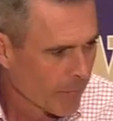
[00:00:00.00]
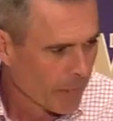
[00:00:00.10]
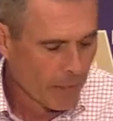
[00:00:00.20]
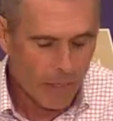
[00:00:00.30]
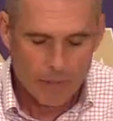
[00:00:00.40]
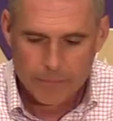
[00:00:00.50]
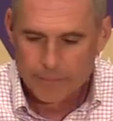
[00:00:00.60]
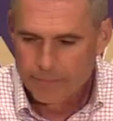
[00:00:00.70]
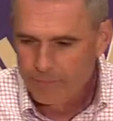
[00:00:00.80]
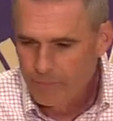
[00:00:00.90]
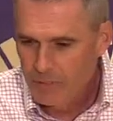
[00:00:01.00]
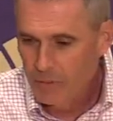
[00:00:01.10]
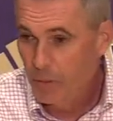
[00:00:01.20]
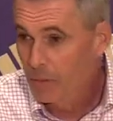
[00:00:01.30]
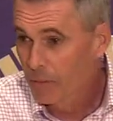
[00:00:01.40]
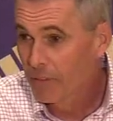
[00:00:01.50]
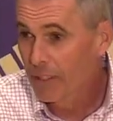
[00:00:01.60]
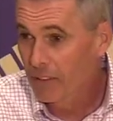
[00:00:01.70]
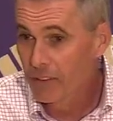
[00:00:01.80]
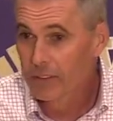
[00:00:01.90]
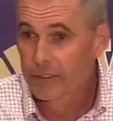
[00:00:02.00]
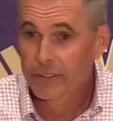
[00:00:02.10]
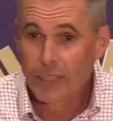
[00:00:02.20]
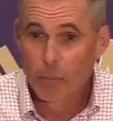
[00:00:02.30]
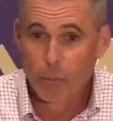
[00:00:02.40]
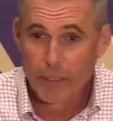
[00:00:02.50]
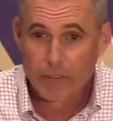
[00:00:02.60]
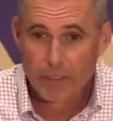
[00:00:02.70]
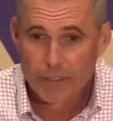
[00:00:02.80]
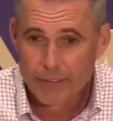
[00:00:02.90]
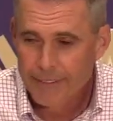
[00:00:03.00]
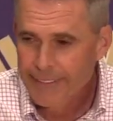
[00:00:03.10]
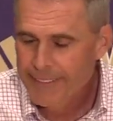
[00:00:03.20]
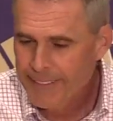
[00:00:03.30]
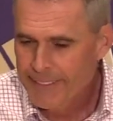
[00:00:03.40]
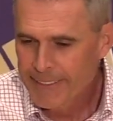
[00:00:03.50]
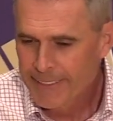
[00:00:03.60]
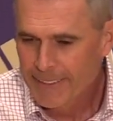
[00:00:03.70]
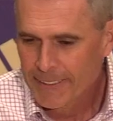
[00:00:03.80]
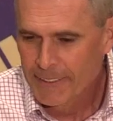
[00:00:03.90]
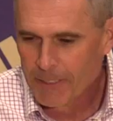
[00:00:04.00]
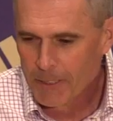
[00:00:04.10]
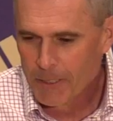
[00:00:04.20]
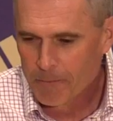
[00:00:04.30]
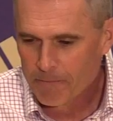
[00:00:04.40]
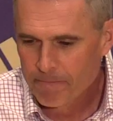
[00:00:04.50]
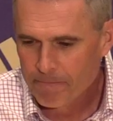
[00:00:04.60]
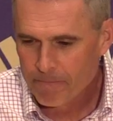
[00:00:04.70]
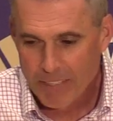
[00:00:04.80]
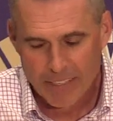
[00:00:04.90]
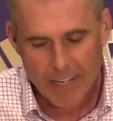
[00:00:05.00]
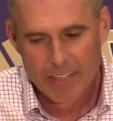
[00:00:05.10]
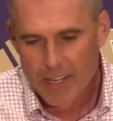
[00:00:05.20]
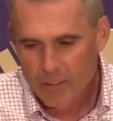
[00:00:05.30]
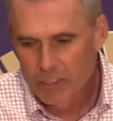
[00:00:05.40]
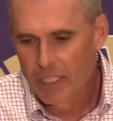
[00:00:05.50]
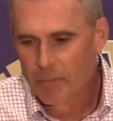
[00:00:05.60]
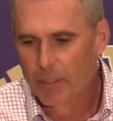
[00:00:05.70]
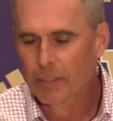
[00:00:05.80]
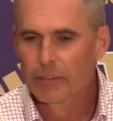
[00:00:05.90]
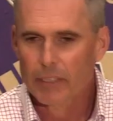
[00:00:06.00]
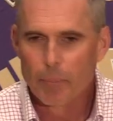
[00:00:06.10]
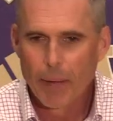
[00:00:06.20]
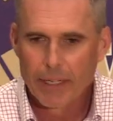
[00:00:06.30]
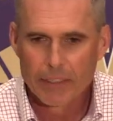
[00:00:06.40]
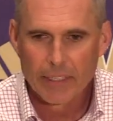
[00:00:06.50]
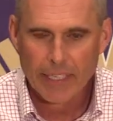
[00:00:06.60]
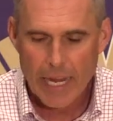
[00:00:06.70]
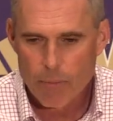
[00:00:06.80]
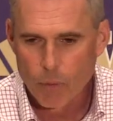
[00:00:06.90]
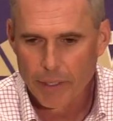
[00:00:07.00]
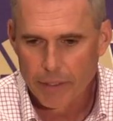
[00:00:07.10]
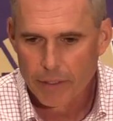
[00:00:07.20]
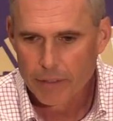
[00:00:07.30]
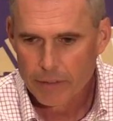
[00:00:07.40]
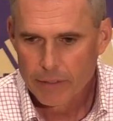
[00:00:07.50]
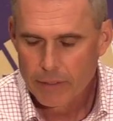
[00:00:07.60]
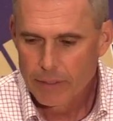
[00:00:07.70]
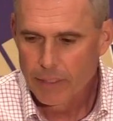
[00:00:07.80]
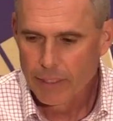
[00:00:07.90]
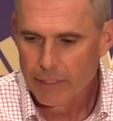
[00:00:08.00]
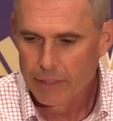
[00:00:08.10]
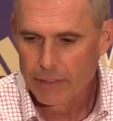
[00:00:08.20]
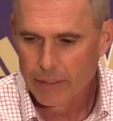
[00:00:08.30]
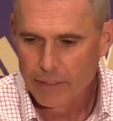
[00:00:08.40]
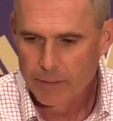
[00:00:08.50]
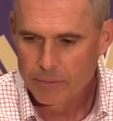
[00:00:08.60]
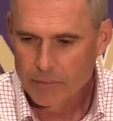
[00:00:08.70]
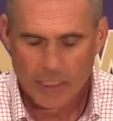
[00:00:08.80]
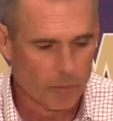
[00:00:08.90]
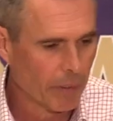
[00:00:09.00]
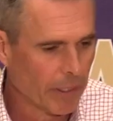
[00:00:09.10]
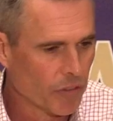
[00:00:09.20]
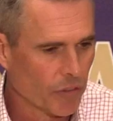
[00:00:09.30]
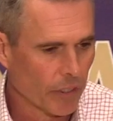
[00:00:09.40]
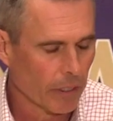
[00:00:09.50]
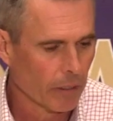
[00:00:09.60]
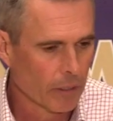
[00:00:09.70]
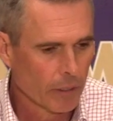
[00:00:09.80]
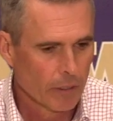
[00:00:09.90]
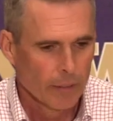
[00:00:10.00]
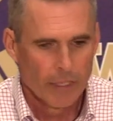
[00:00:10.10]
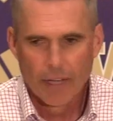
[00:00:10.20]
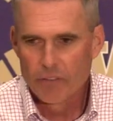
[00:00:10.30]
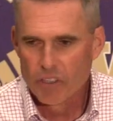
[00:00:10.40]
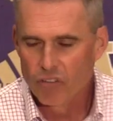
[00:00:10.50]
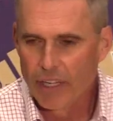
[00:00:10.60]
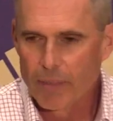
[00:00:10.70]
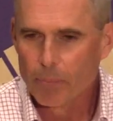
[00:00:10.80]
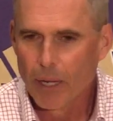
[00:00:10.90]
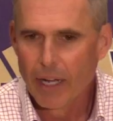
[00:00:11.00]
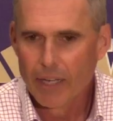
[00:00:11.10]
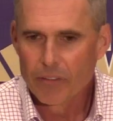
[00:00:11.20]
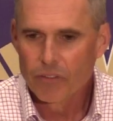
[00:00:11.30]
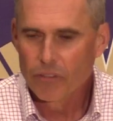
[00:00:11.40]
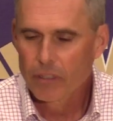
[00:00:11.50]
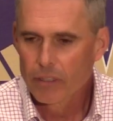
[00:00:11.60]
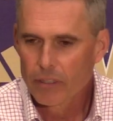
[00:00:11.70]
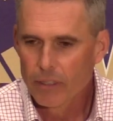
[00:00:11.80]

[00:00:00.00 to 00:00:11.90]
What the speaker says: Yeah. Well, we've had a good couple weeks. Now it's time to get back into game week. And it's been interesting having these late buys